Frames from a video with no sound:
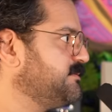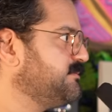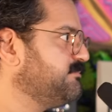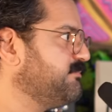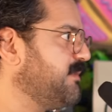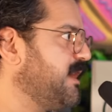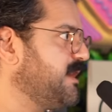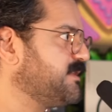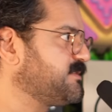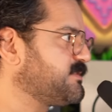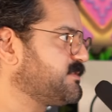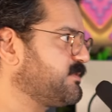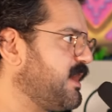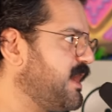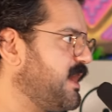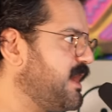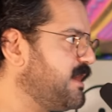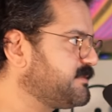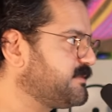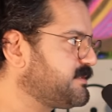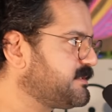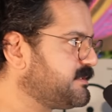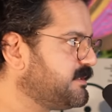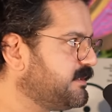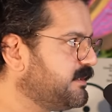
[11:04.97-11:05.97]
Monster
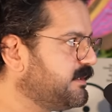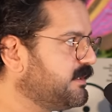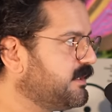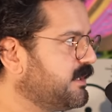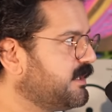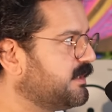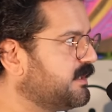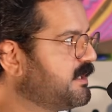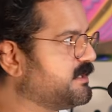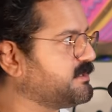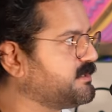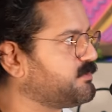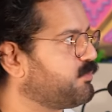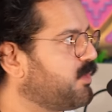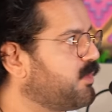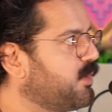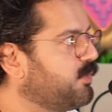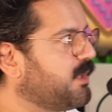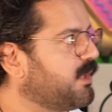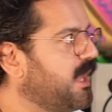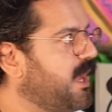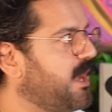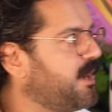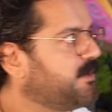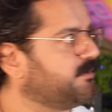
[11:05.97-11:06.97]
House, let's
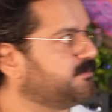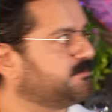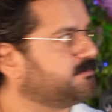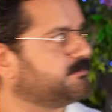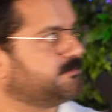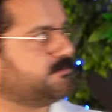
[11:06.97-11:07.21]
roll out.